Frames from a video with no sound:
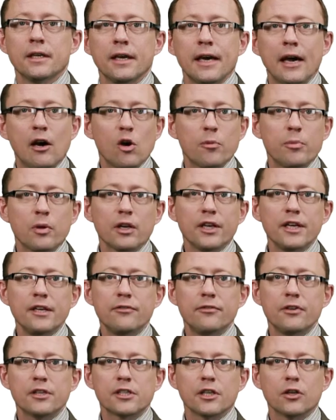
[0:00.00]
Our
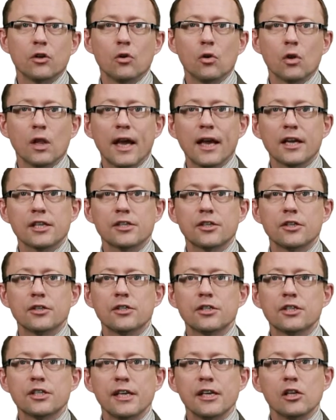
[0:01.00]
belief is that all
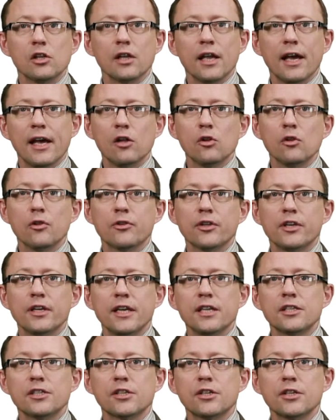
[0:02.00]
accidents, ill health and
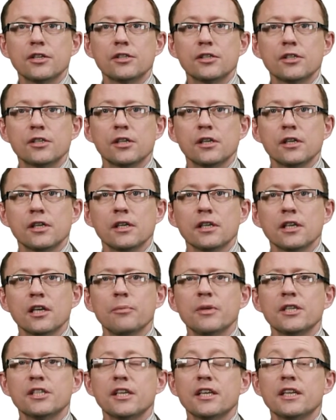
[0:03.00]
incidents can
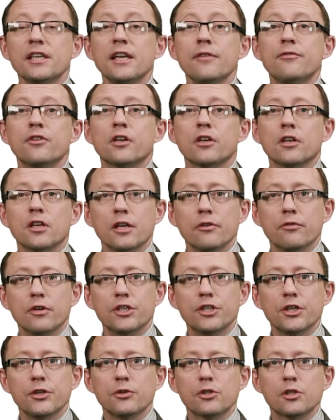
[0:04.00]
be significantly
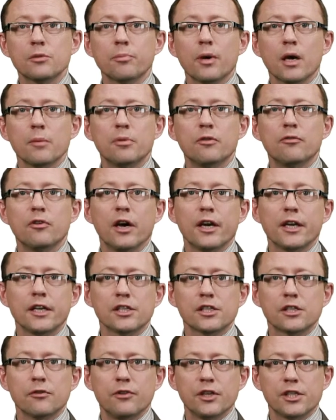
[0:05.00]
reduced by providing
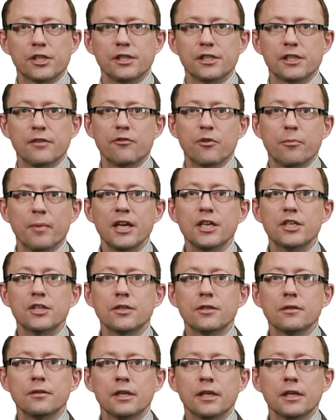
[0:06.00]
sufficient
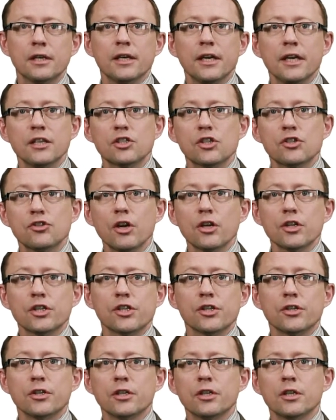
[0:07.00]
information,
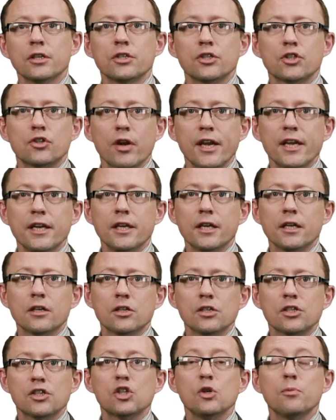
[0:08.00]
instruction,
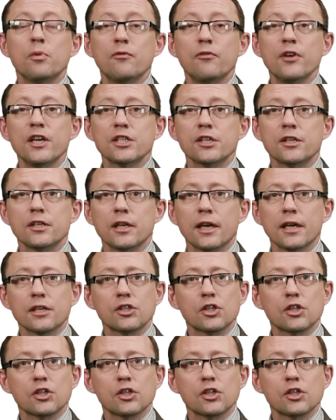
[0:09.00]
training, supervision and